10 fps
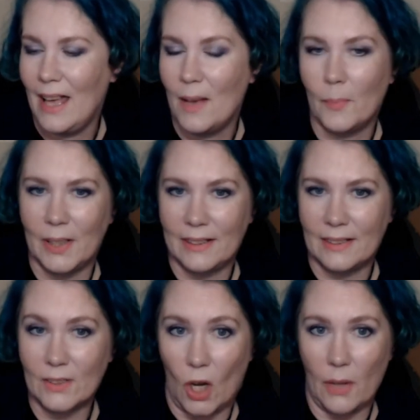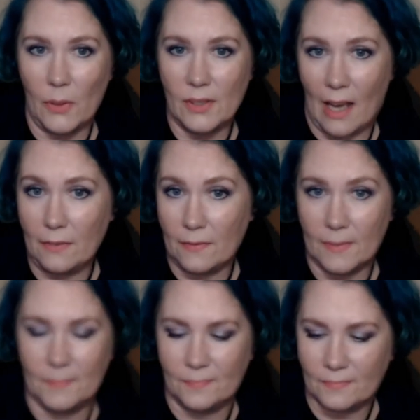But this is Goth as F,
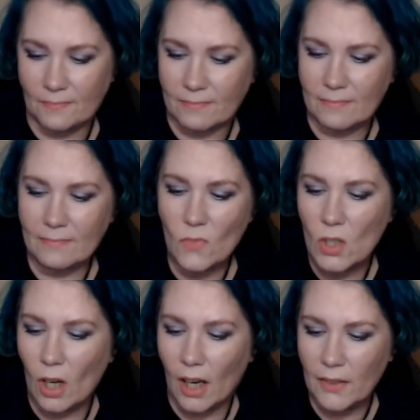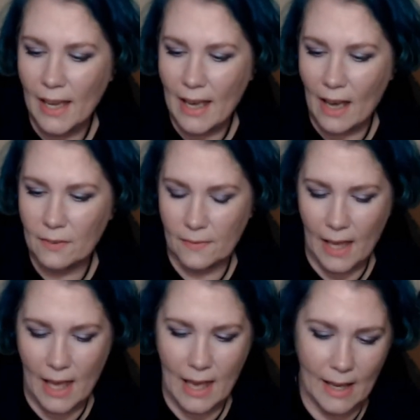Goth AF,
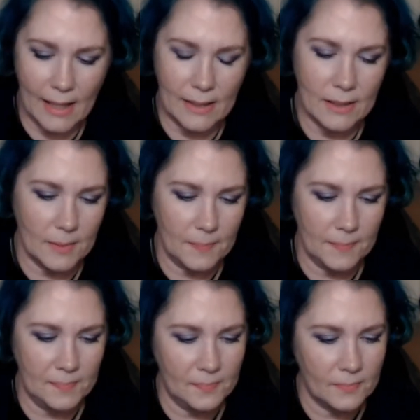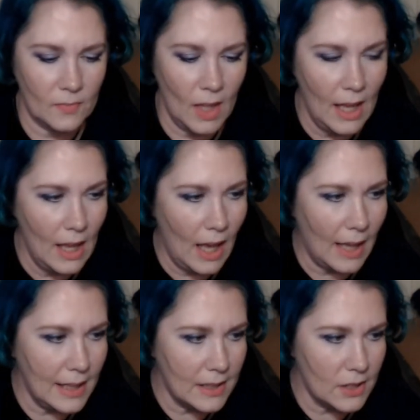and I
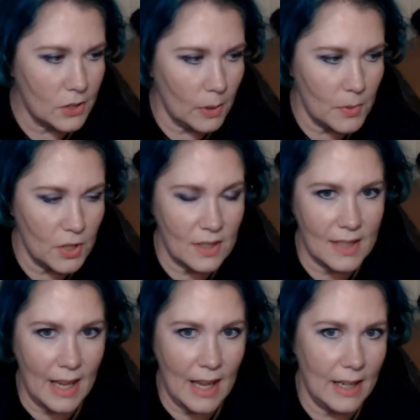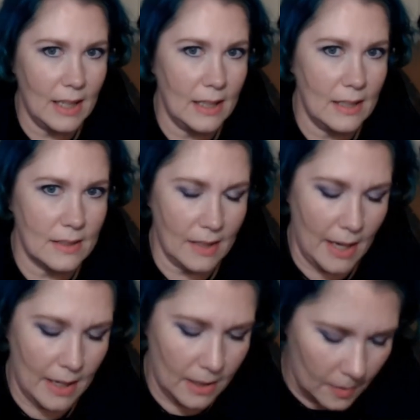think the description said it is like